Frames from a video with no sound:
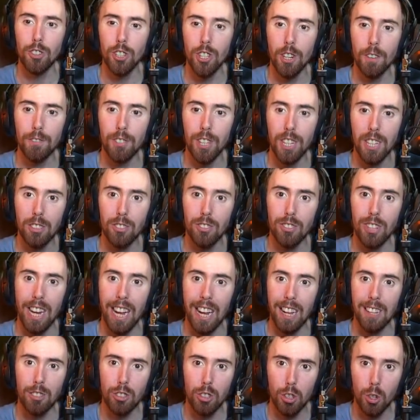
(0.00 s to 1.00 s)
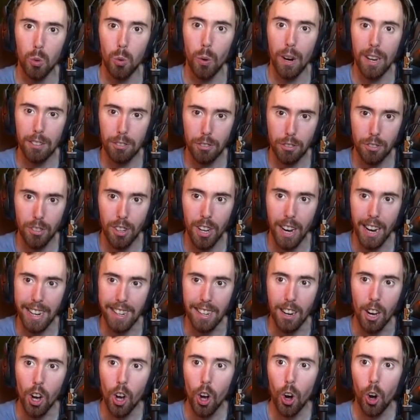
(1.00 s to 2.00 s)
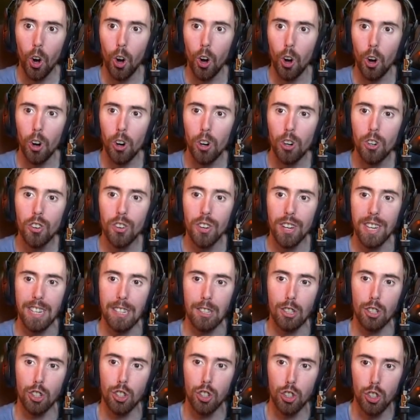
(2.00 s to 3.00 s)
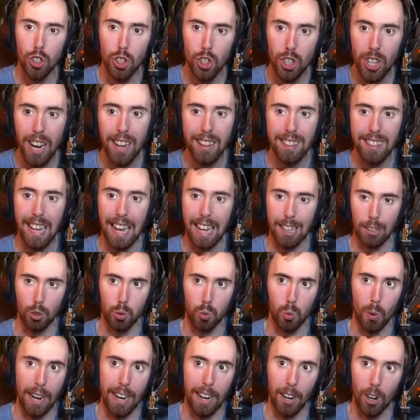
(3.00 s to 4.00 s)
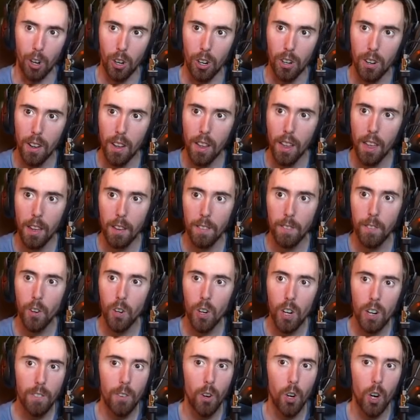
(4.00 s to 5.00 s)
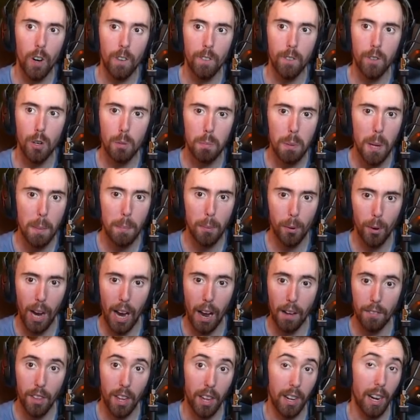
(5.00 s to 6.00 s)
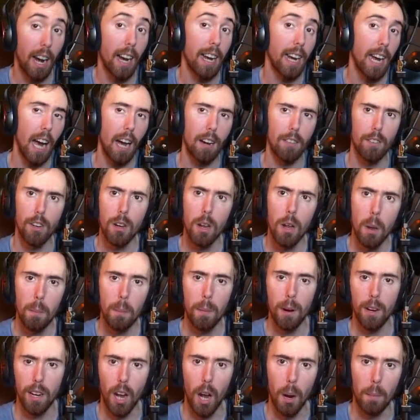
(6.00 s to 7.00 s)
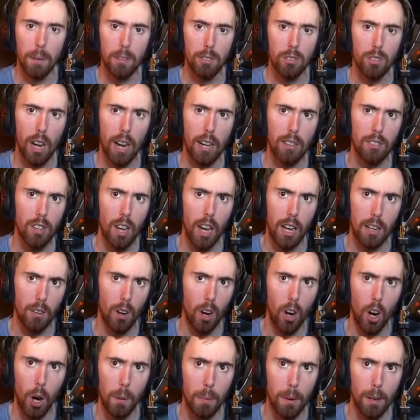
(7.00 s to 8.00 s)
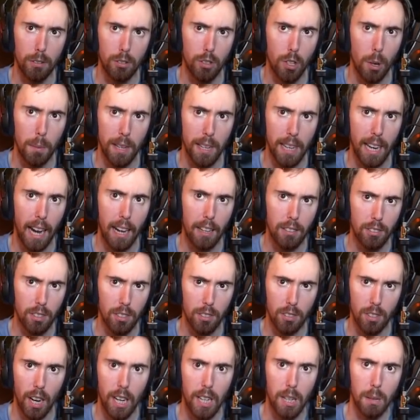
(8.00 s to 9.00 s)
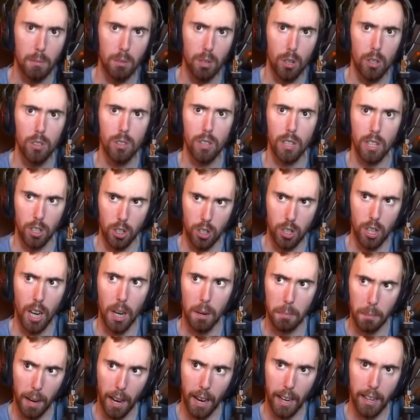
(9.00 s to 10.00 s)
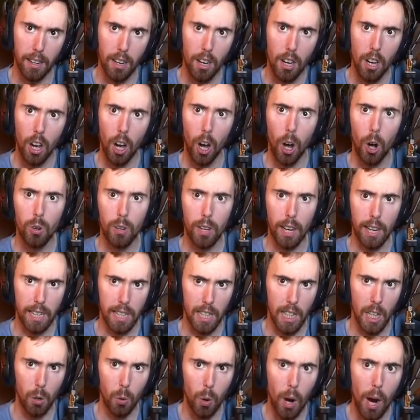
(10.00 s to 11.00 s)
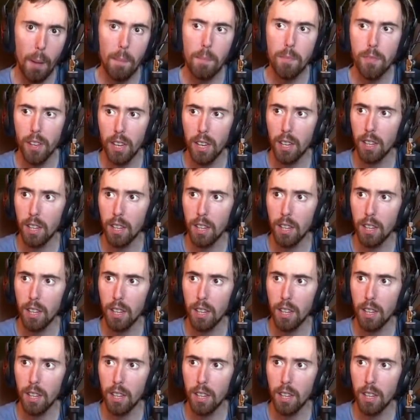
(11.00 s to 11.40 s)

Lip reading: Shifting Sands quest line. Holy shit, that's rare. Very, very few people have that. I have it. But besides that, almost nobody has these items. Holy shit, man. Okay, you know what?